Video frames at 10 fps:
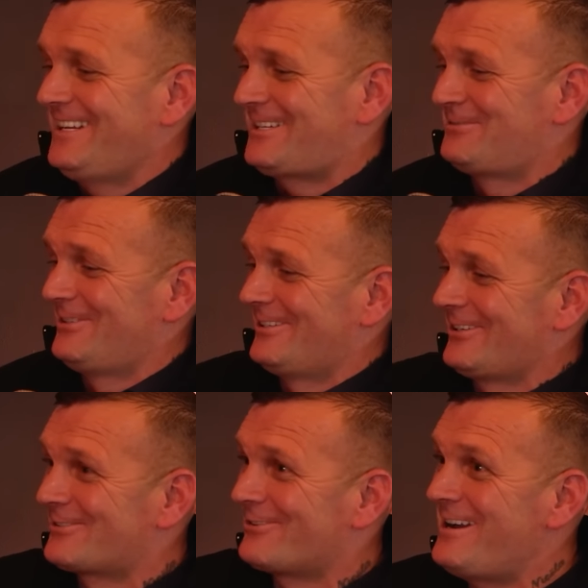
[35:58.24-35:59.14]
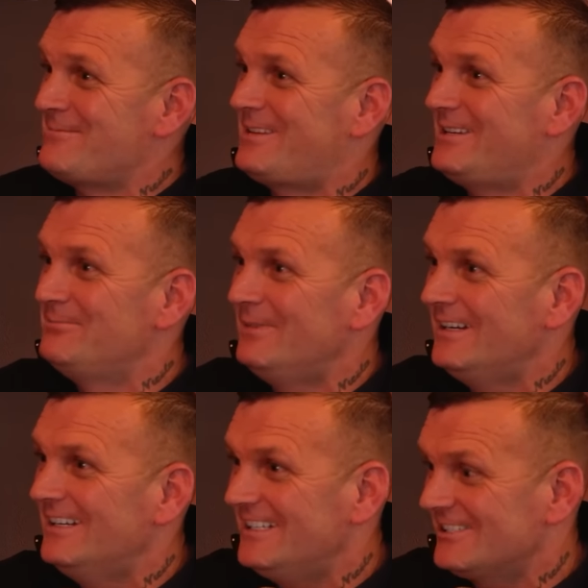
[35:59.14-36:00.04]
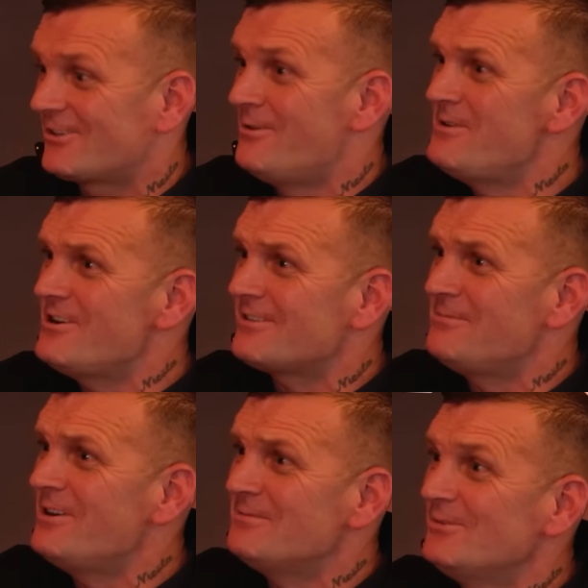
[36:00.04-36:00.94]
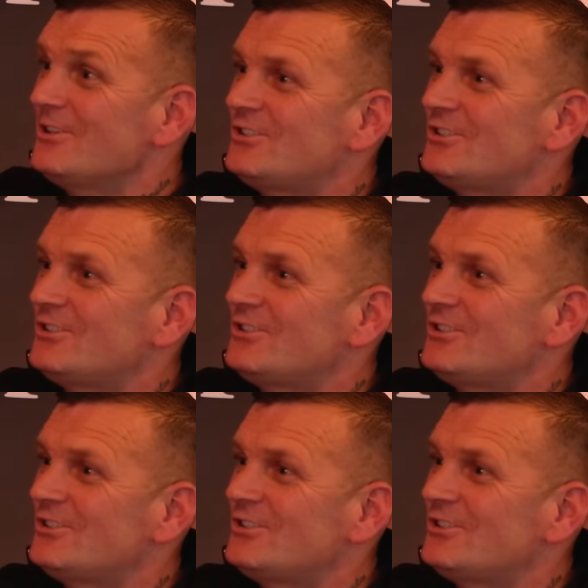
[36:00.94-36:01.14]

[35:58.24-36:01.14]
Next thing I grabbed him. Come on, come on, my